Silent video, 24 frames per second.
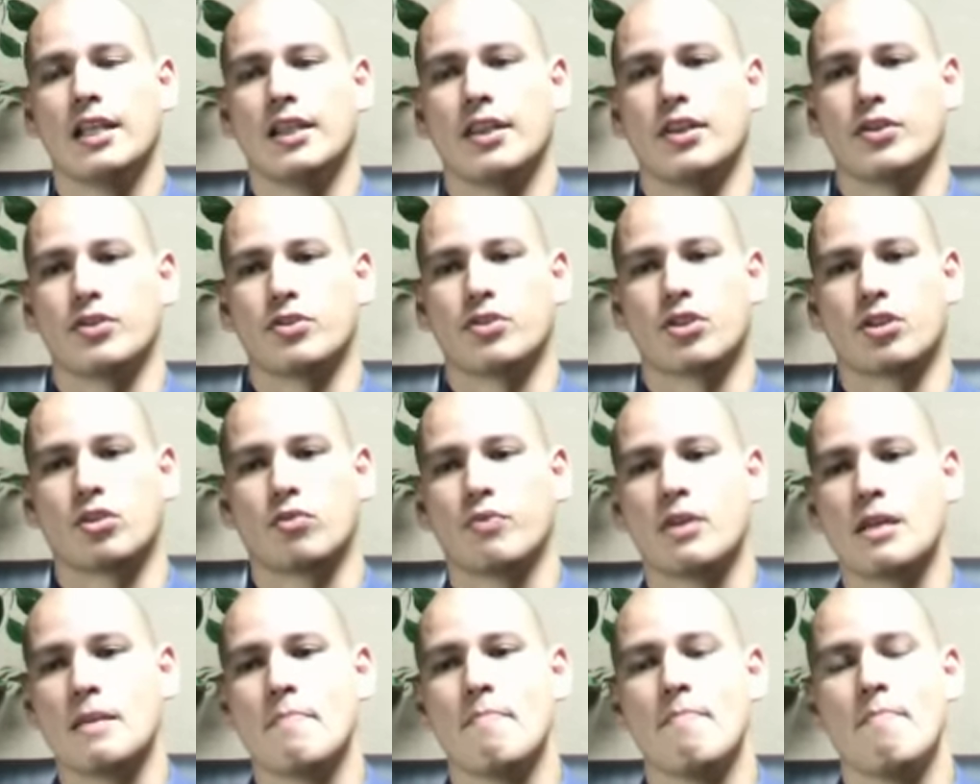There's
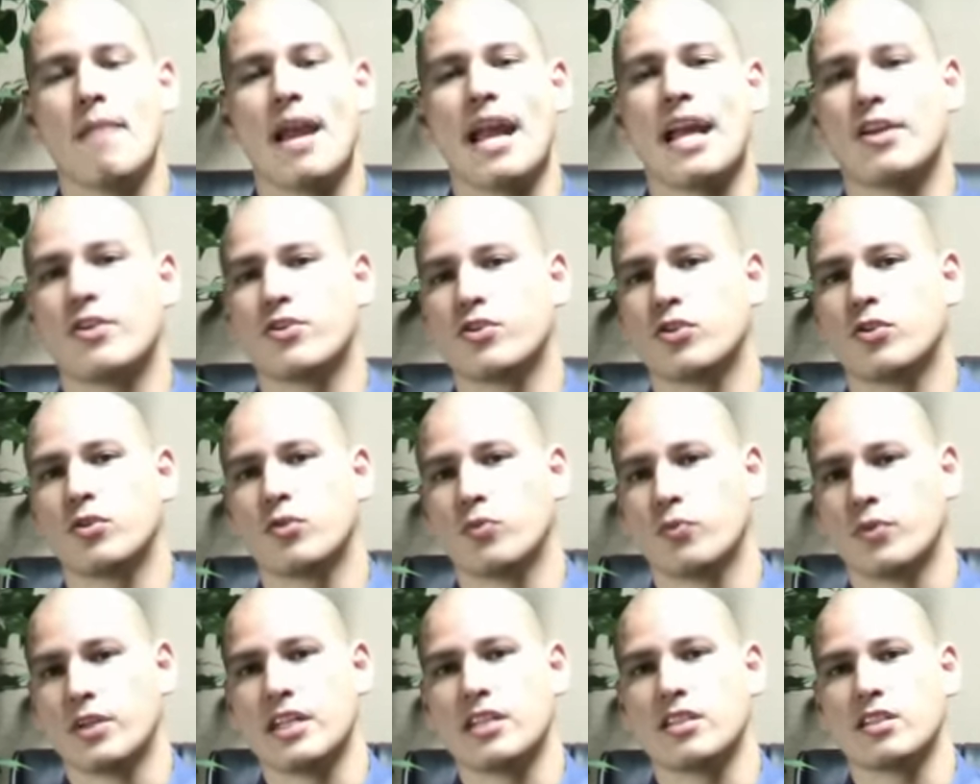three major
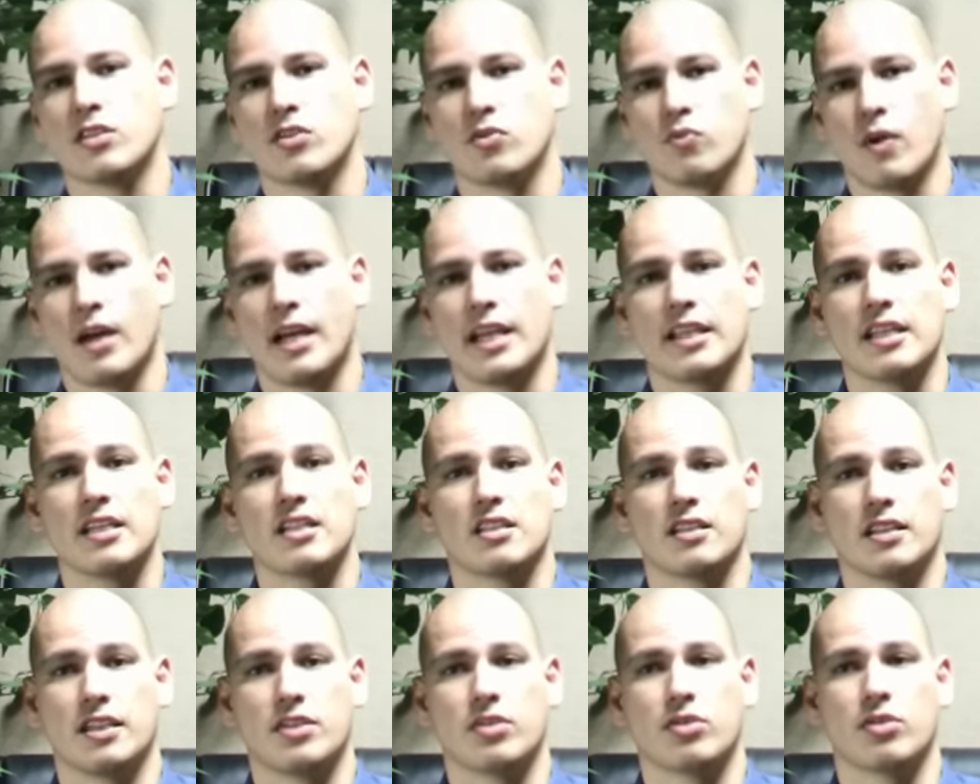reasons why
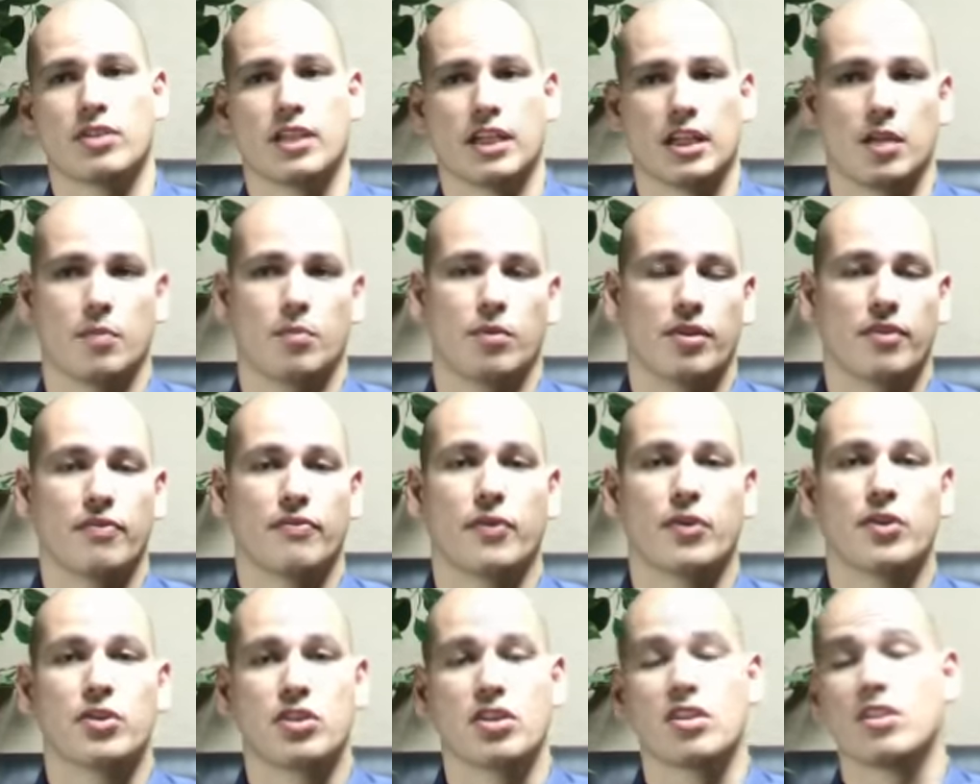these leads are terrible. The
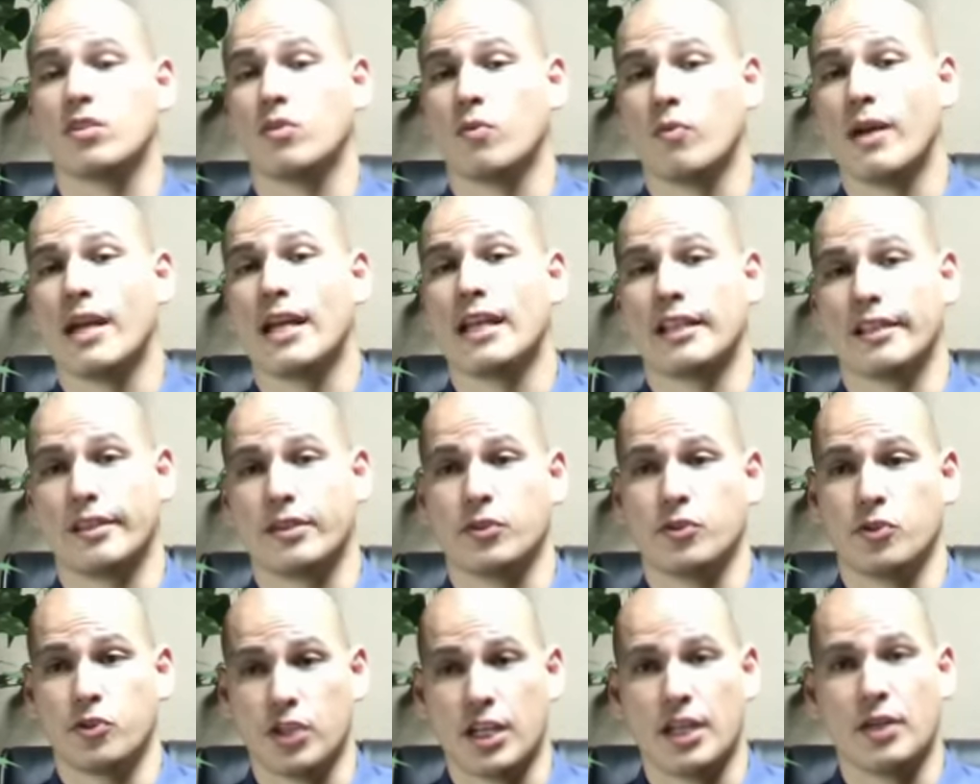first is the way that
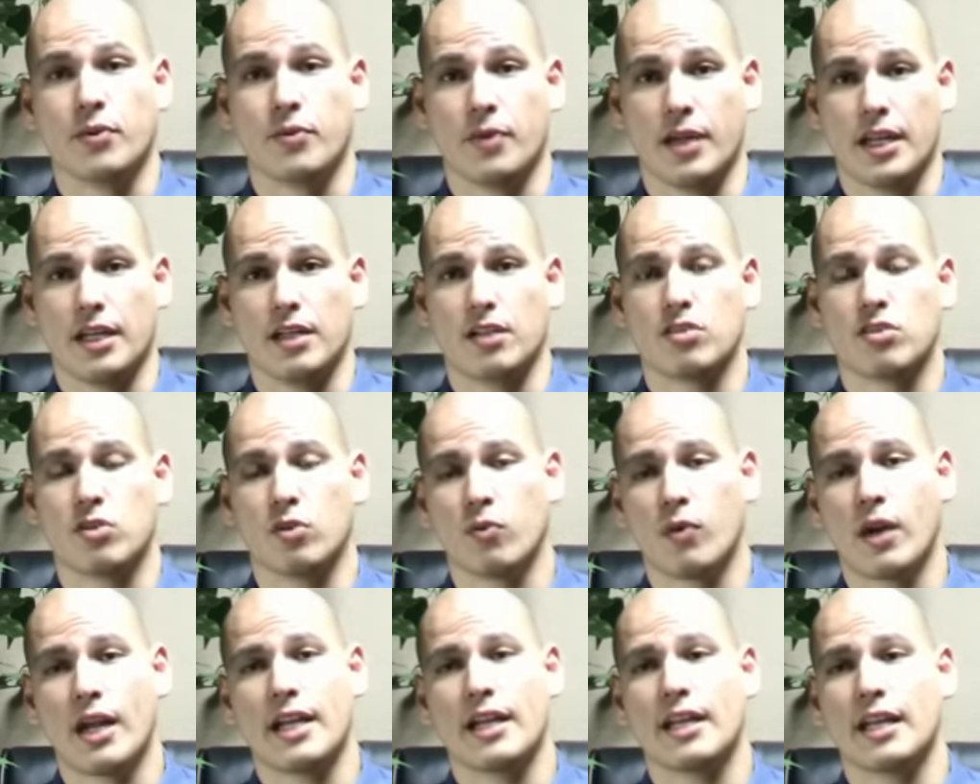they're generated. So
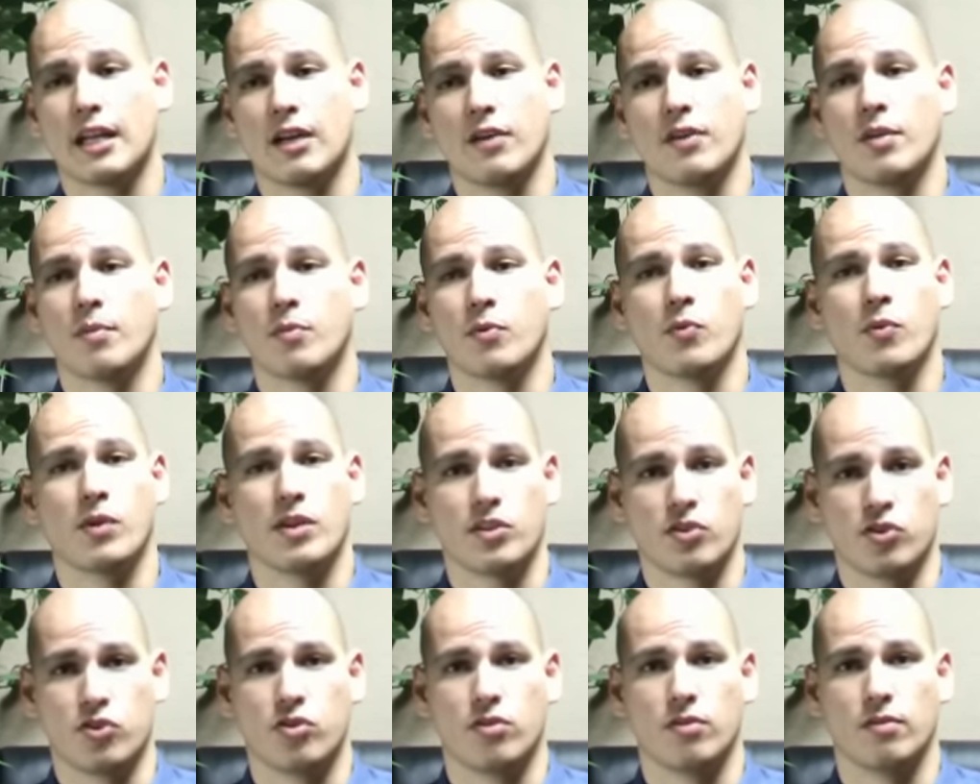write down, number one
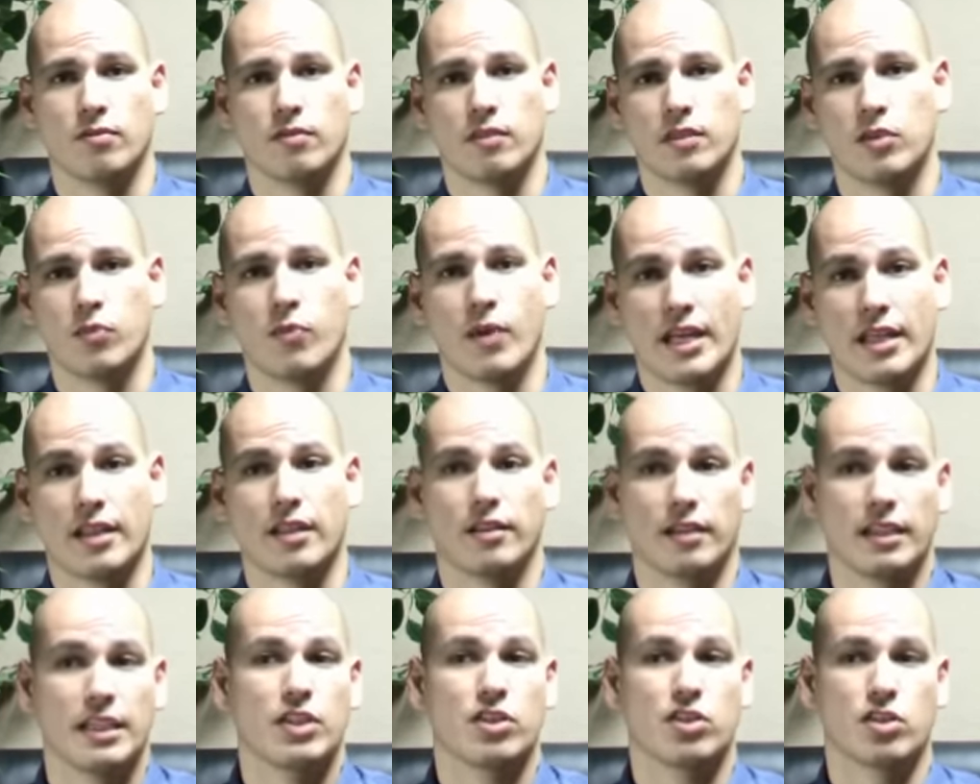is the way
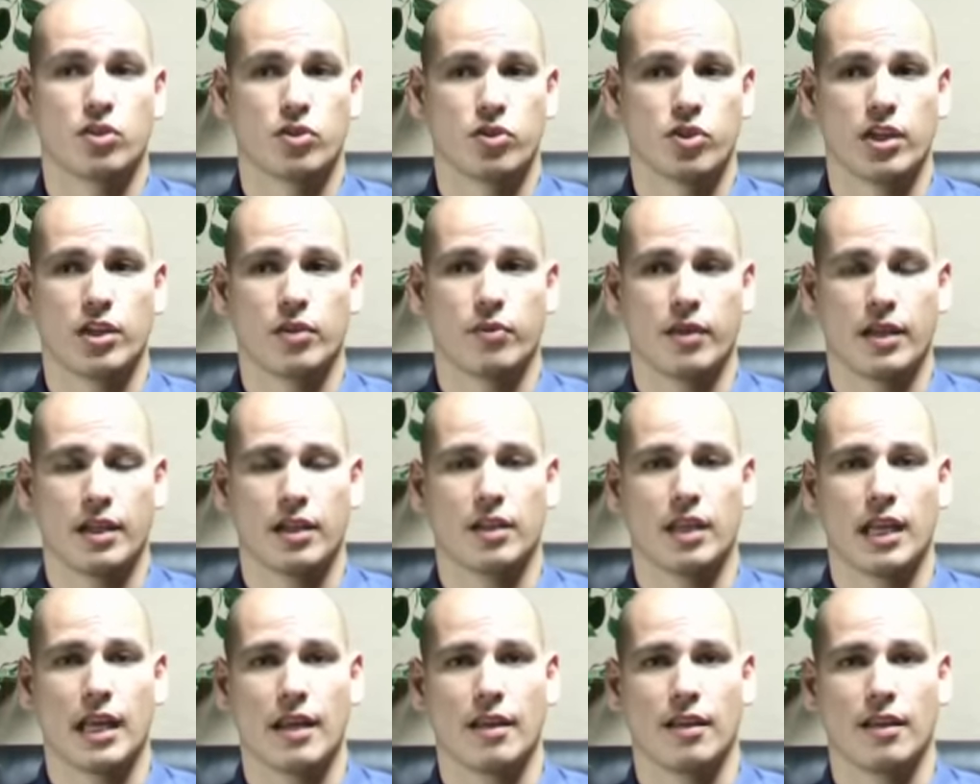that leads are generated.